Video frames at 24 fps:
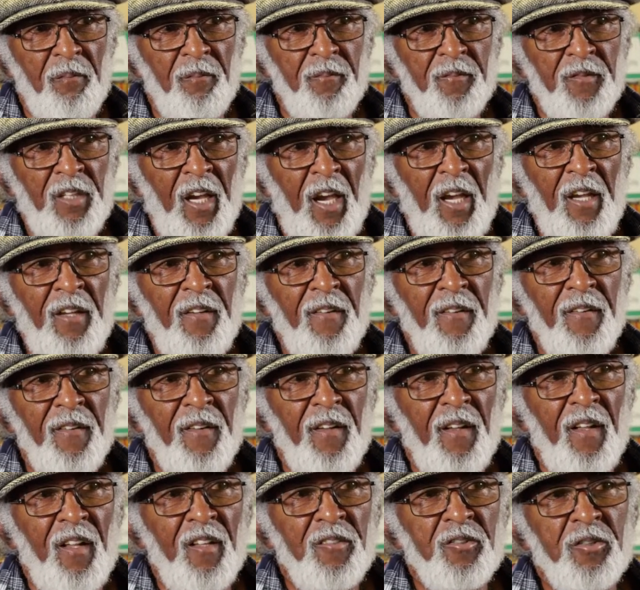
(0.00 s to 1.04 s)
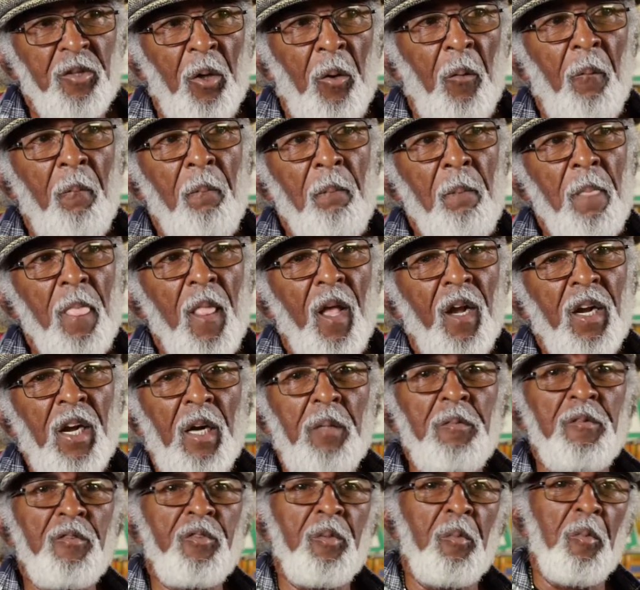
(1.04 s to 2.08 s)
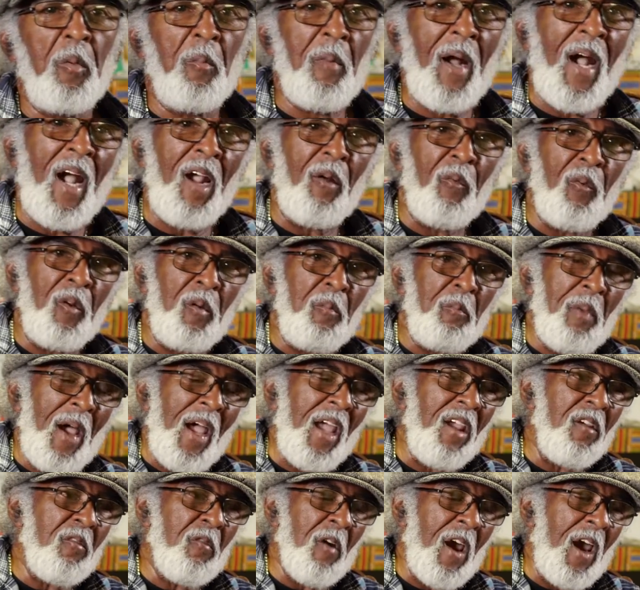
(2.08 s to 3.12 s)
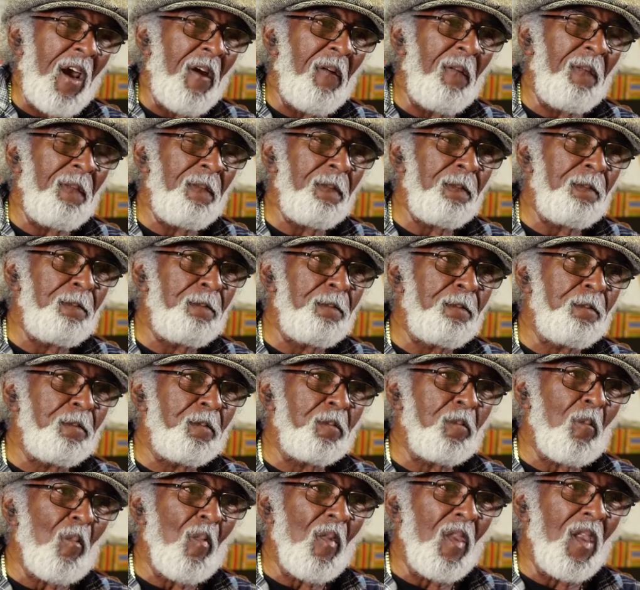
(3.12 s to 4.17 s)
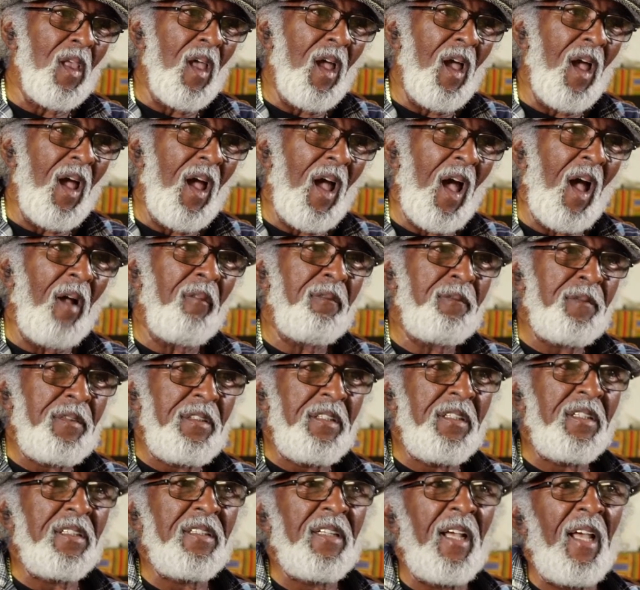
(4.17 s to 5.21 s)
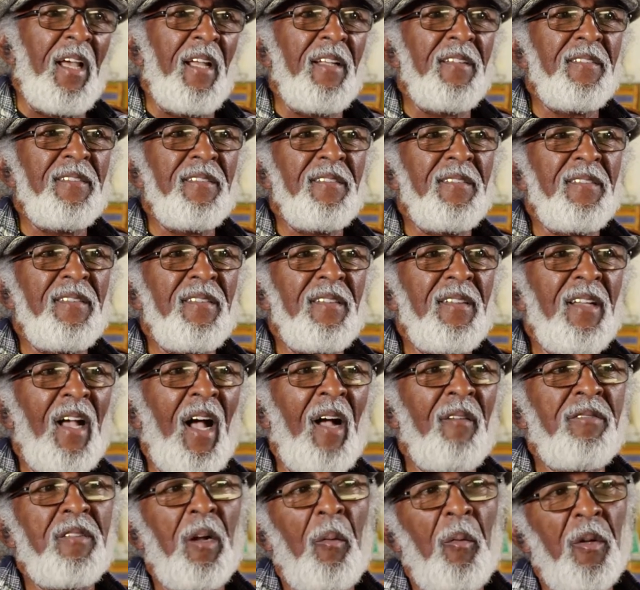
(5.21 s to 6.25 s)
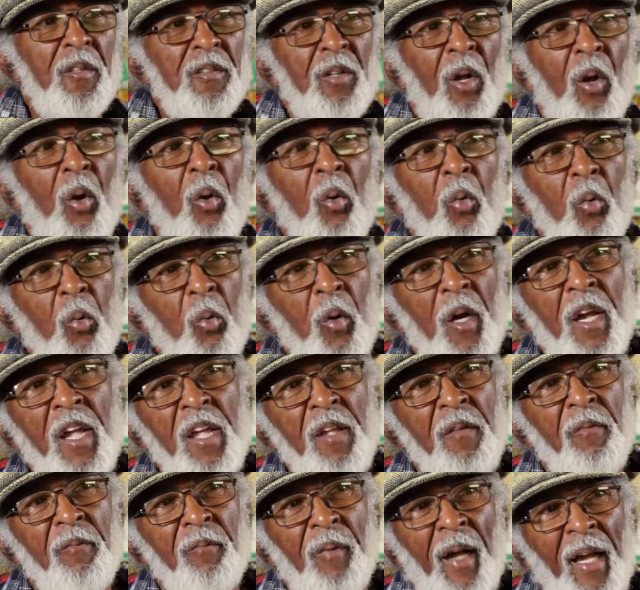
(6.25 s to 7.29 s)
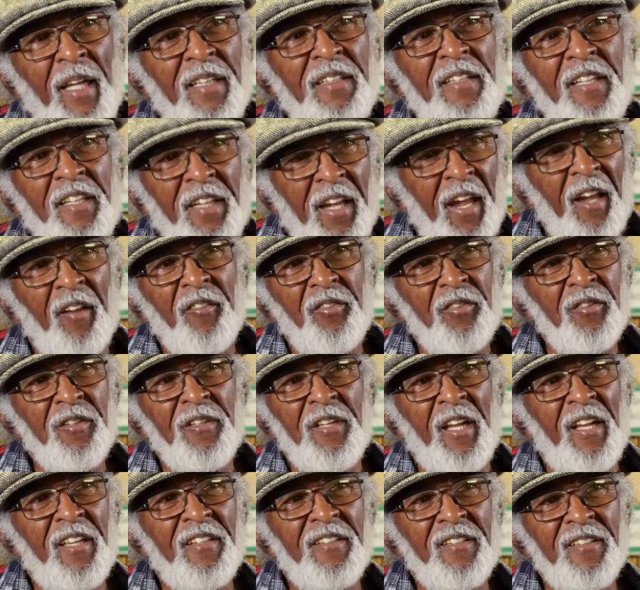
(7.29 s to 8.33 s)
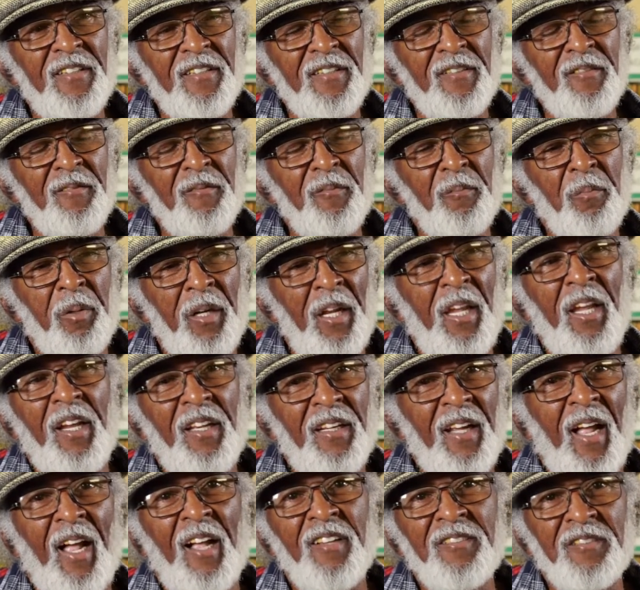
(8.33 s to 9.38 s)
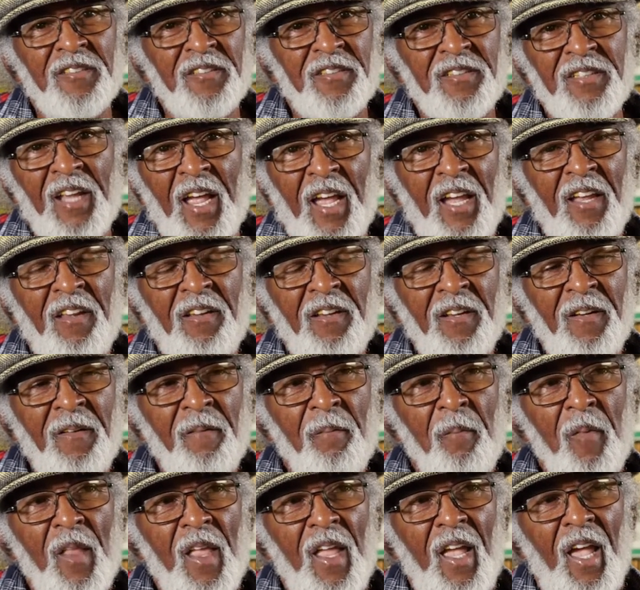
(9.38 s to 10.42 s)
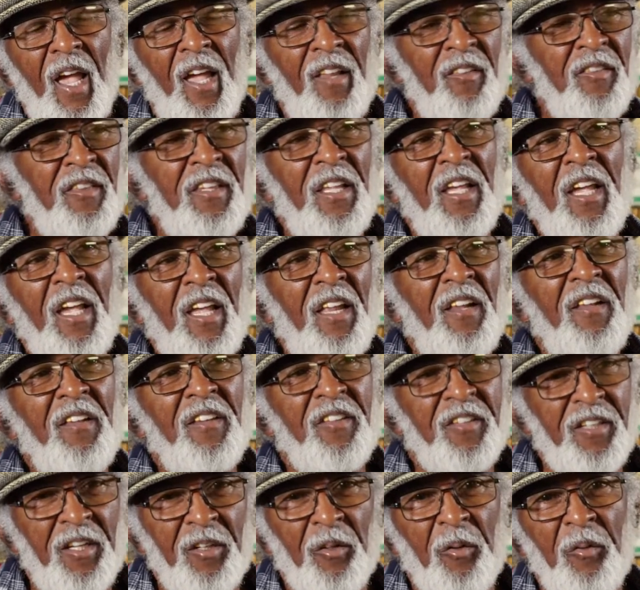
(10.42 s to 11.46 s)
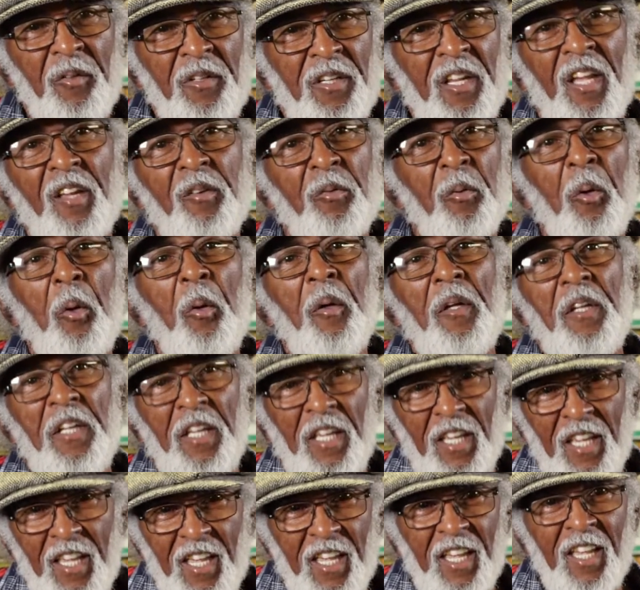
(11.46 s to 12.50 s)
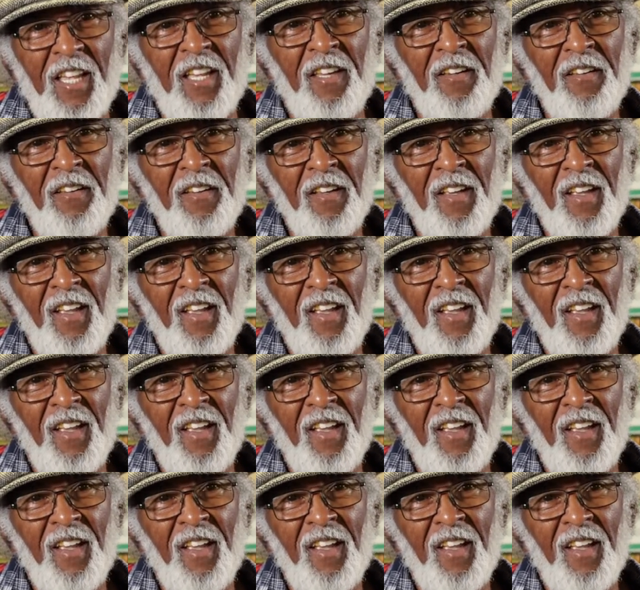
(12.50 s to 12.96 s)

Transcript: Okay, so coming from a migrant background, I feel that I've come a long way fighting the cancer that's plaguing our society, and then sit on death row in the end,